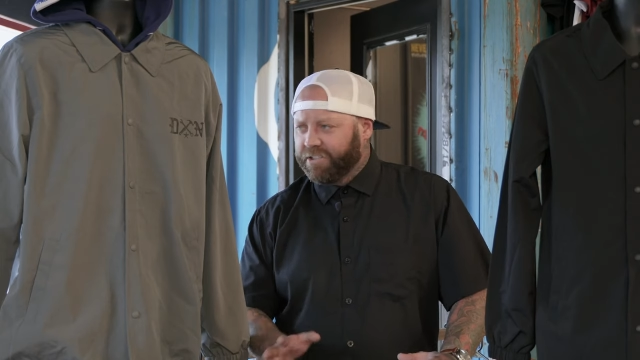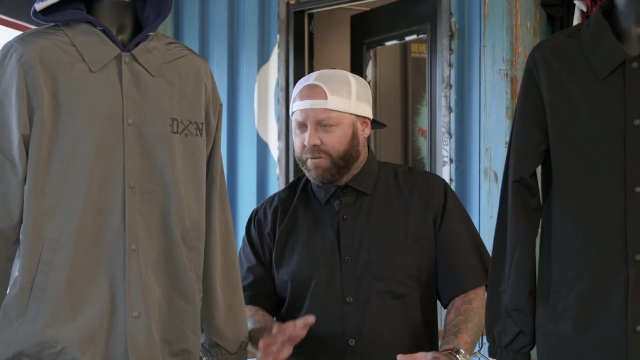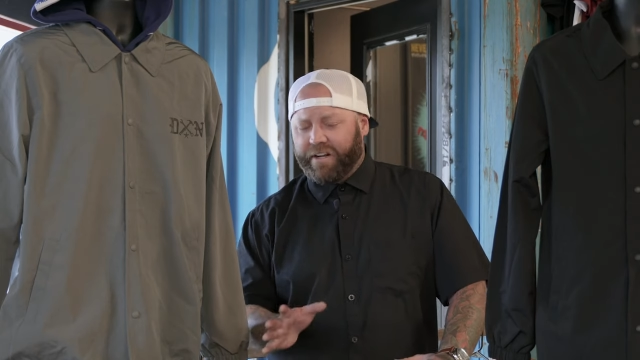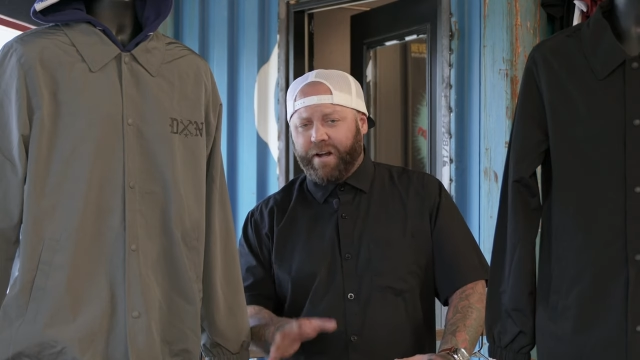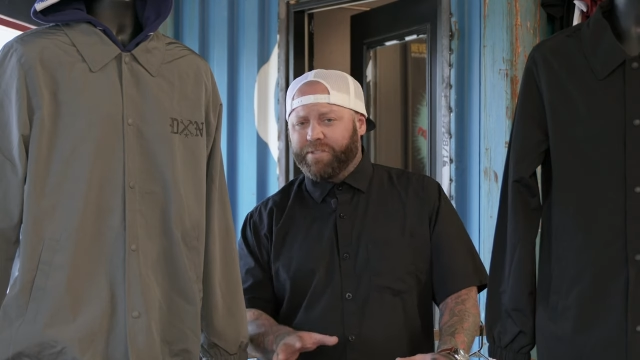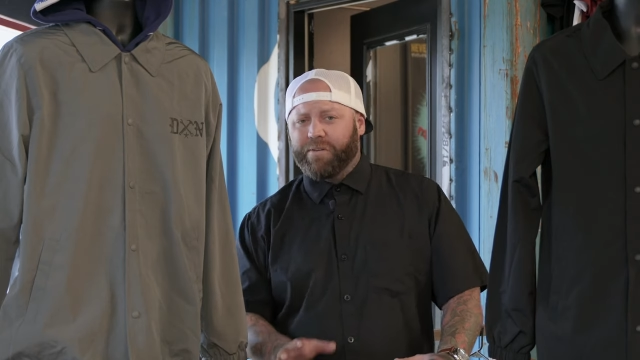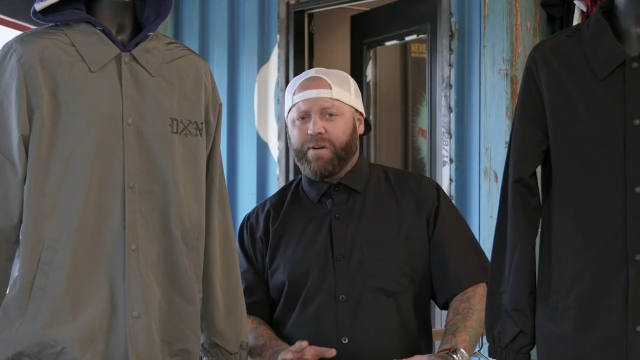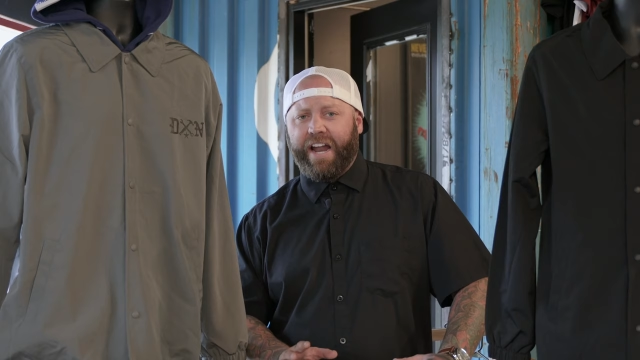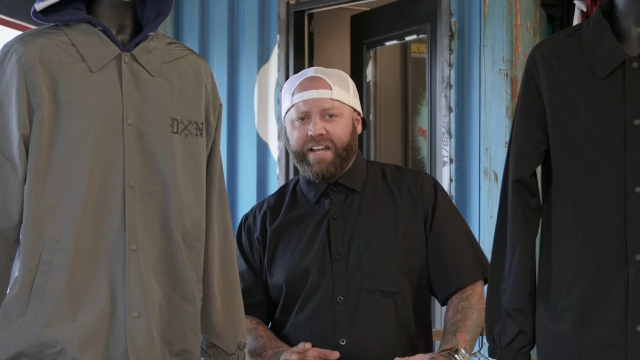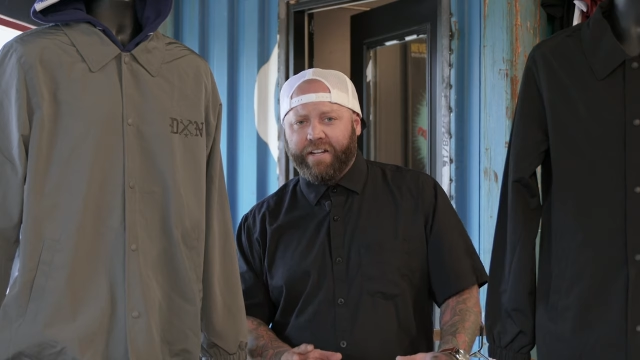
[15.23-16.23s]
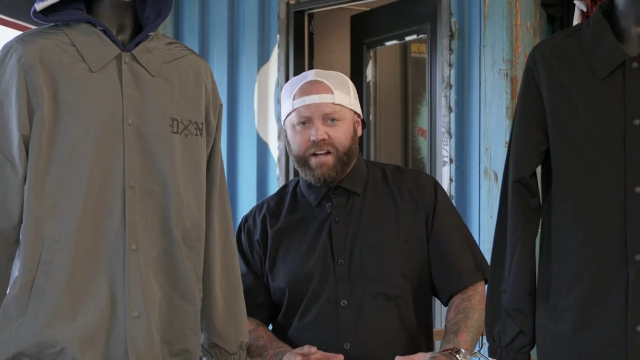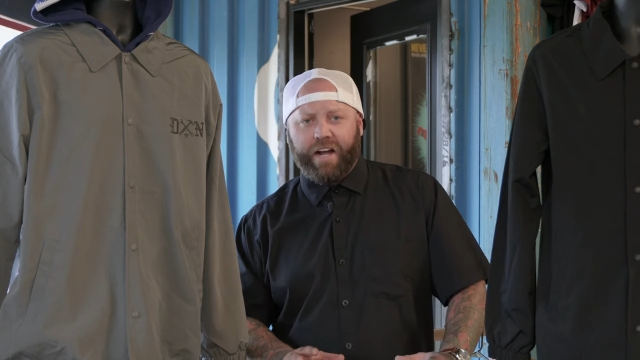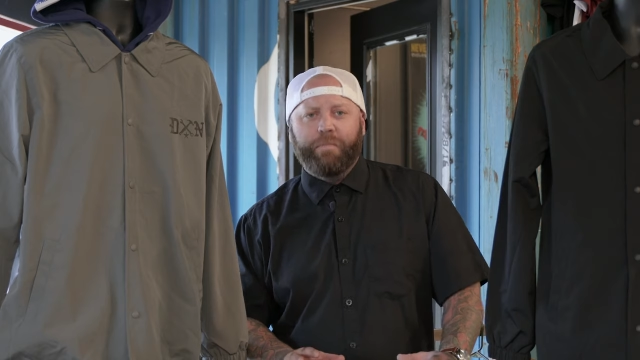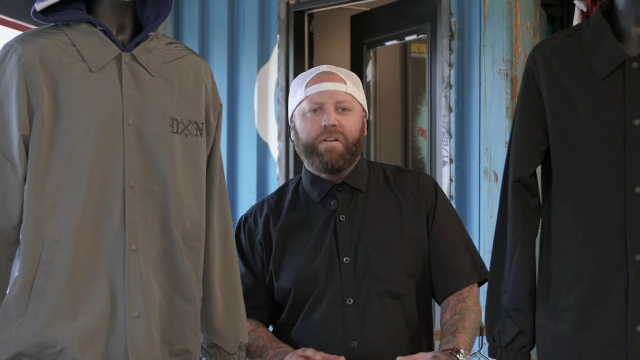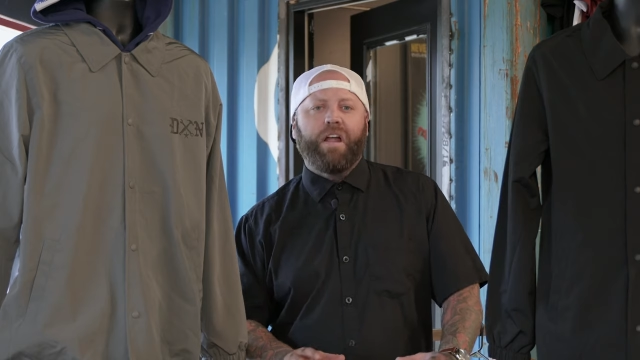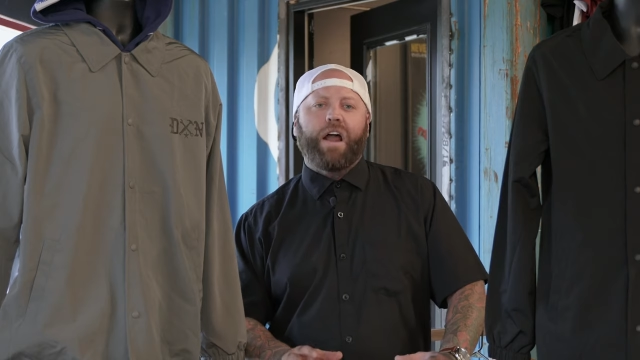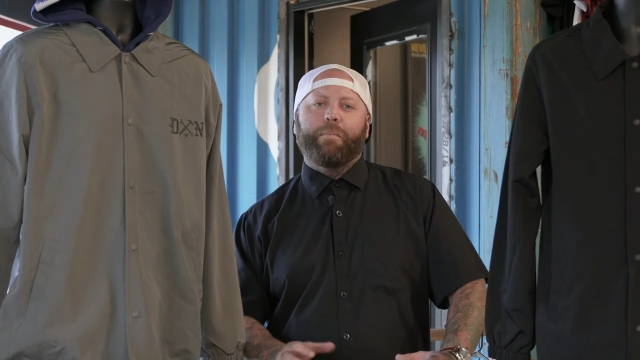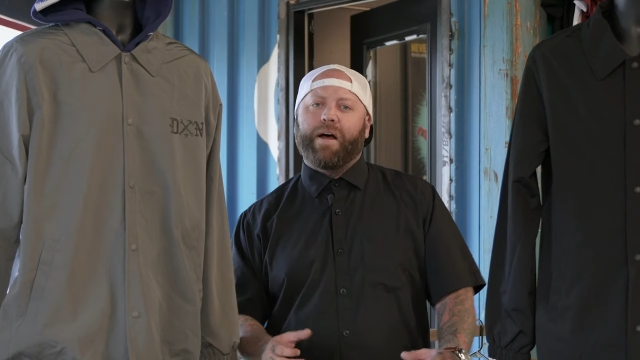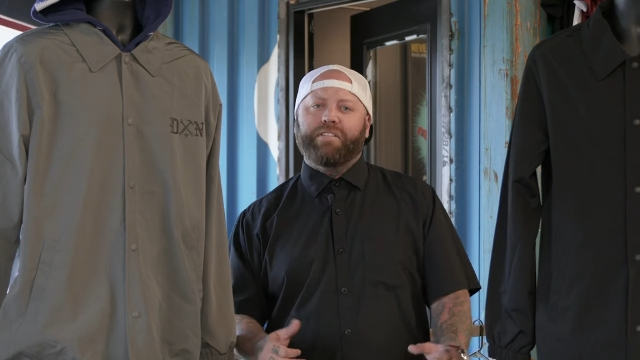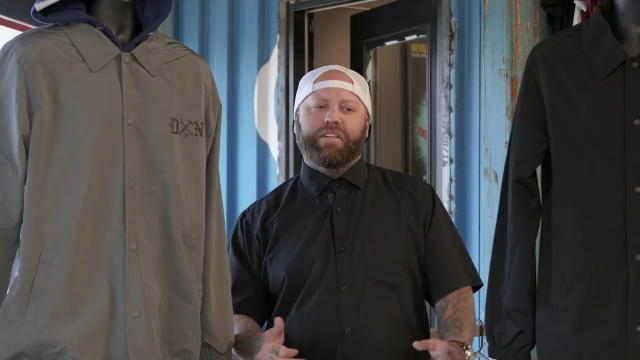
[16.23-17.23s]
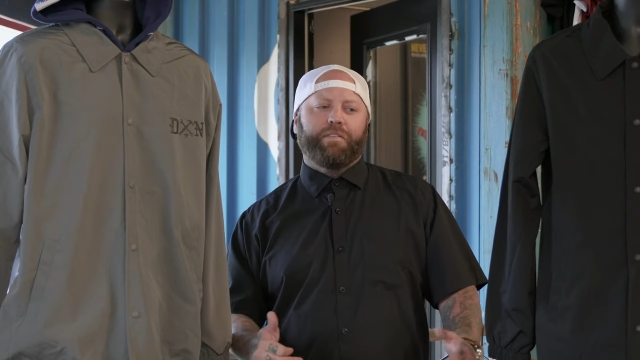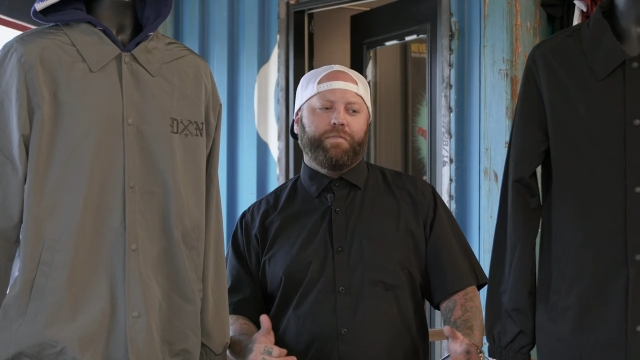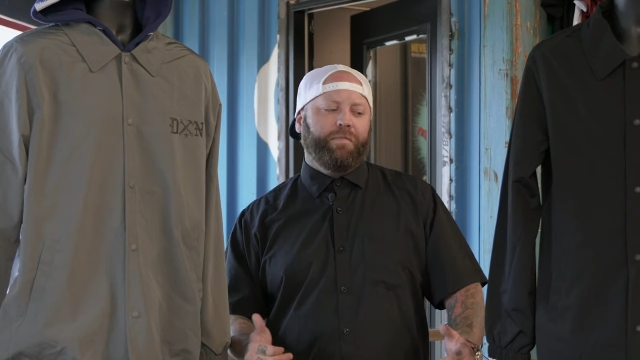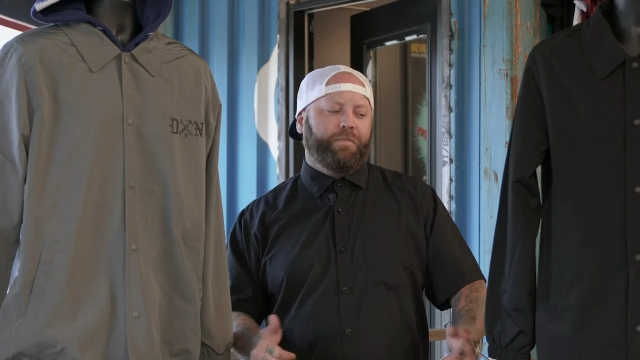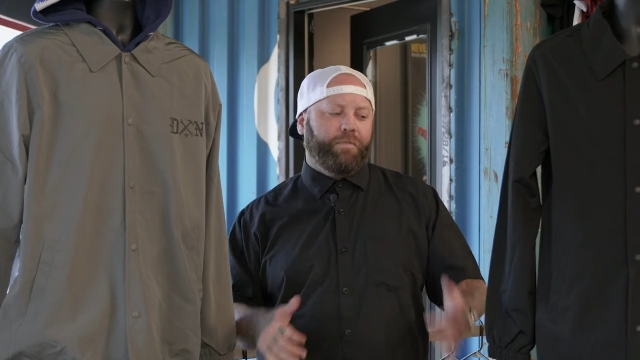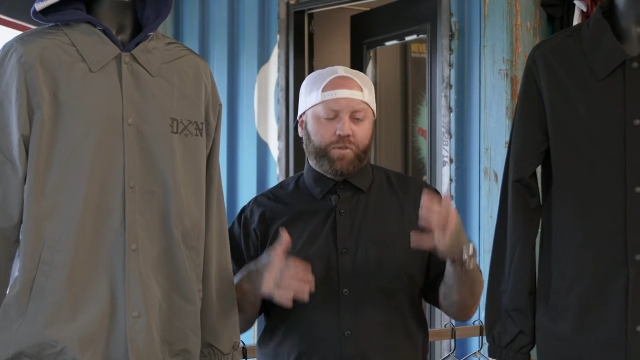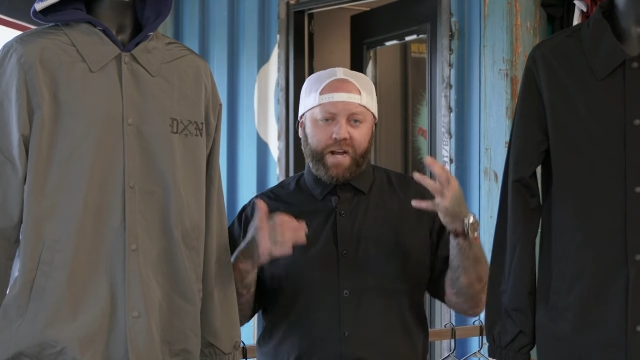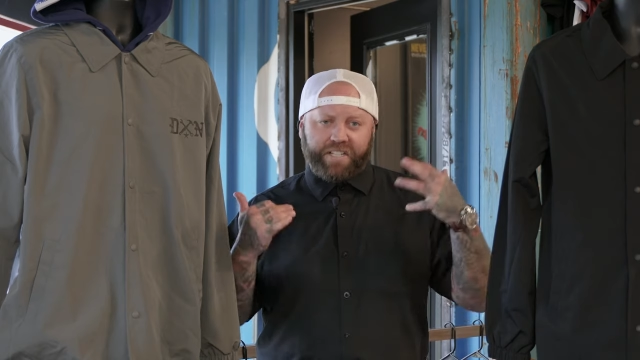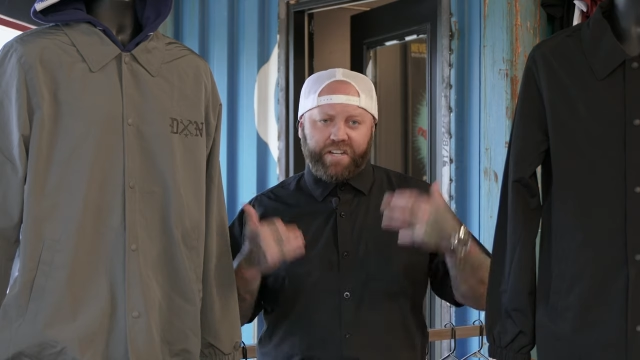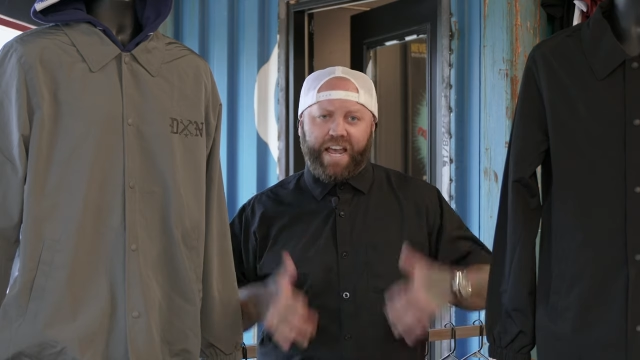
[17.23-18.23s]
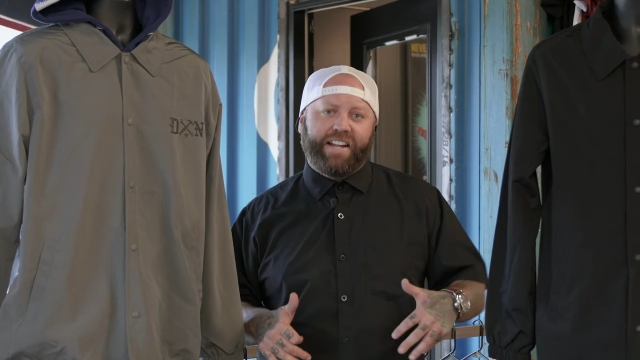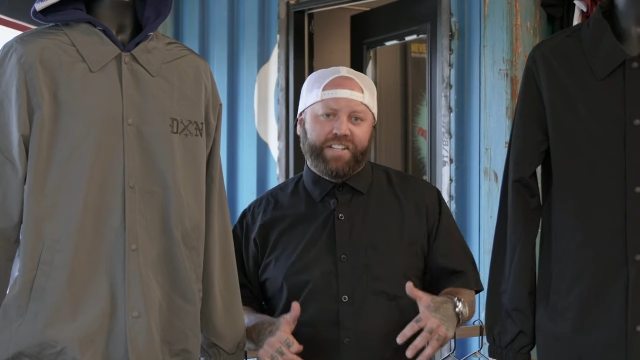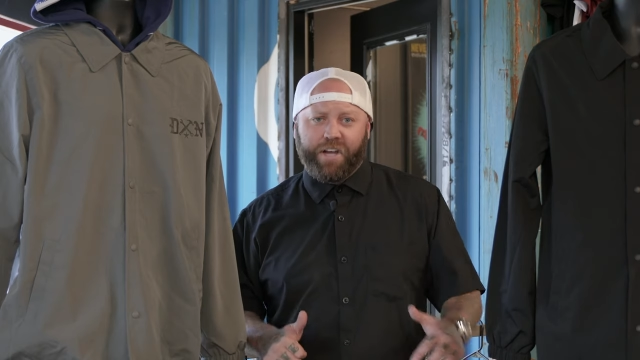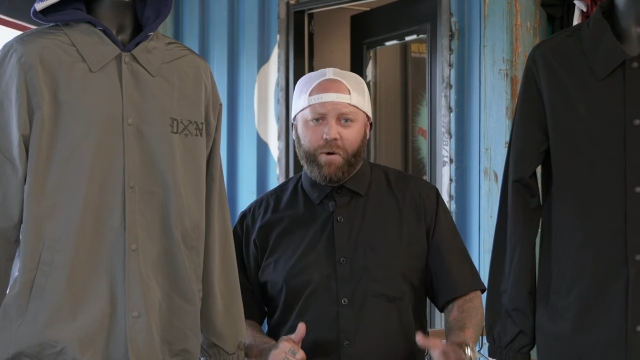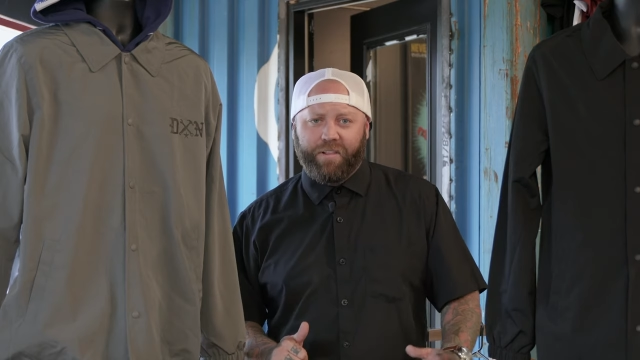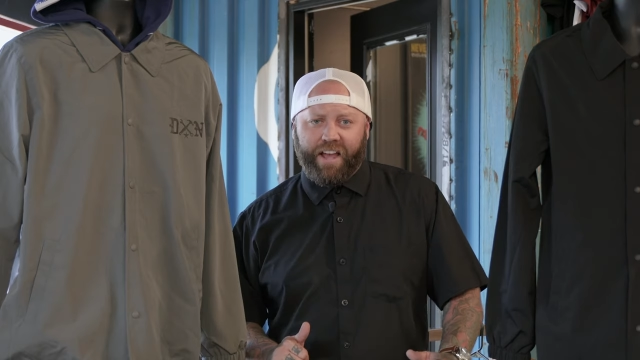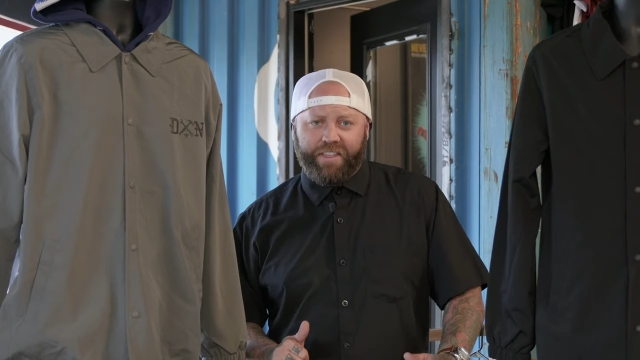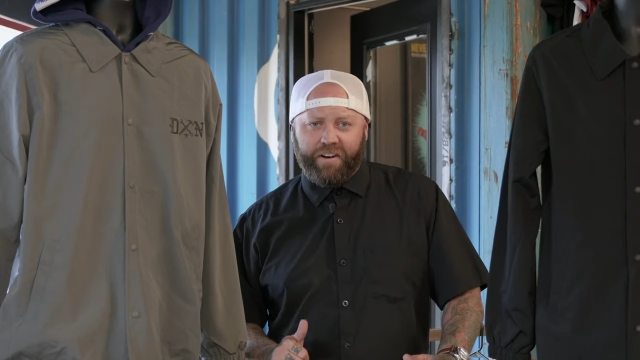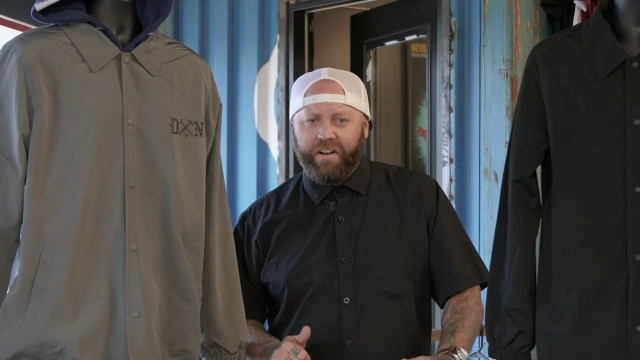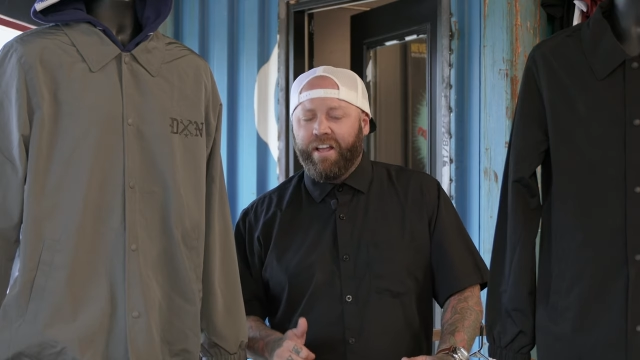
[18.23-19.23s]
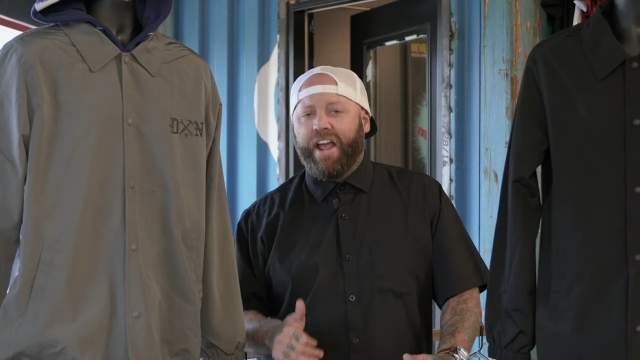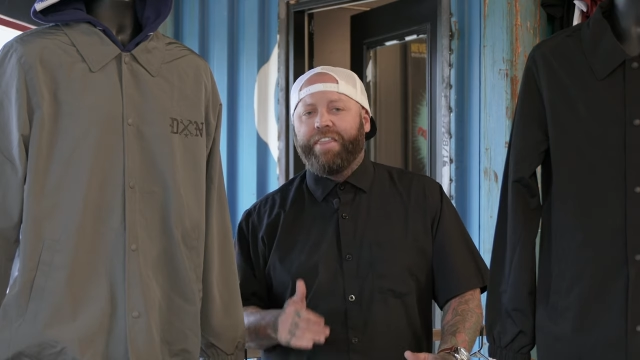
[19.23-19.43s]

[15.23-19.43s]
So when it comes to riding, I'm not about to get dressed head to toe in leather.